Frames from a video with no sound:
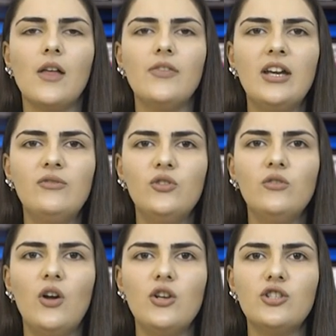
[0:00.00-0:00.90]
The
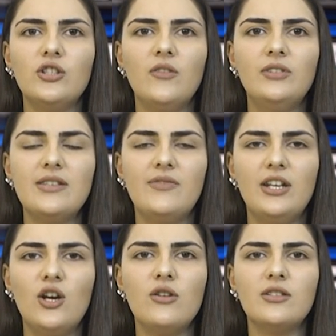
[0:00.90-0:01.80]
full version of this
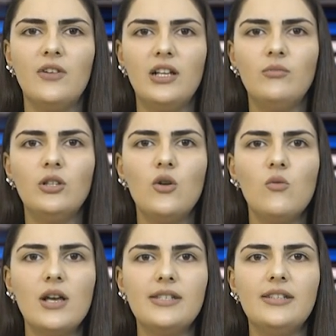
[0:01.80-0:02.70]
video is available
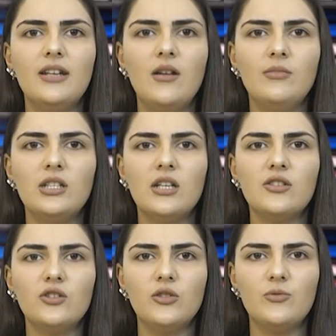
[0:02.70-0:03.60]
on Western
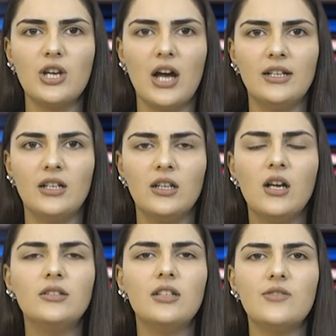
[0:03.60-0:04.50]
Armenia's YouTube channel.
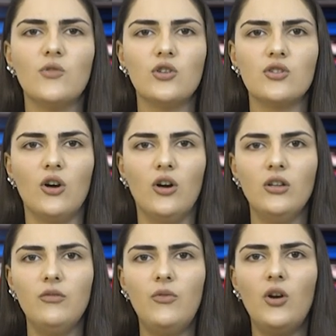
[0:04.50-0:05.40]
This was
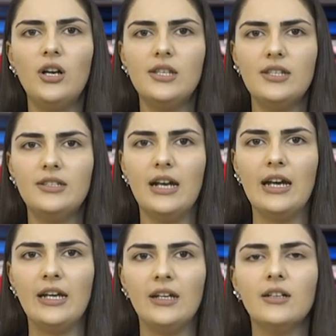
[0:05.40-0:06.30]
all for
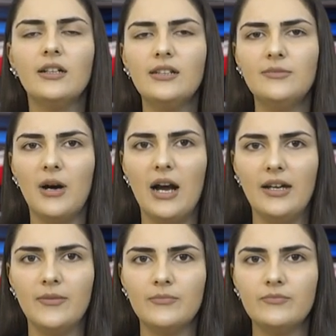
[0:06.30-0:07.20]
today. Goodbye.